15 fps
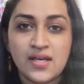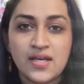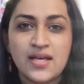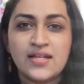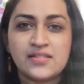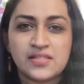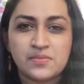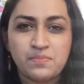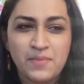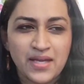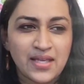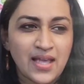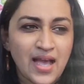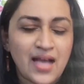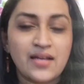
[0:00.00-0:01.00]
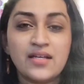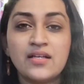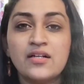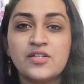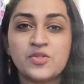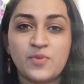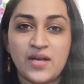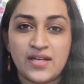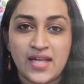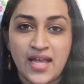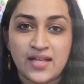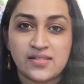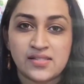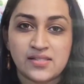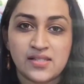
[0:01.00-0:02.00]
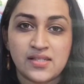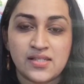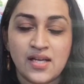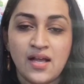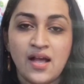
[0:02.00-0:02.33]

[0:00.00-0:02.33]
It's mechanical to an extent.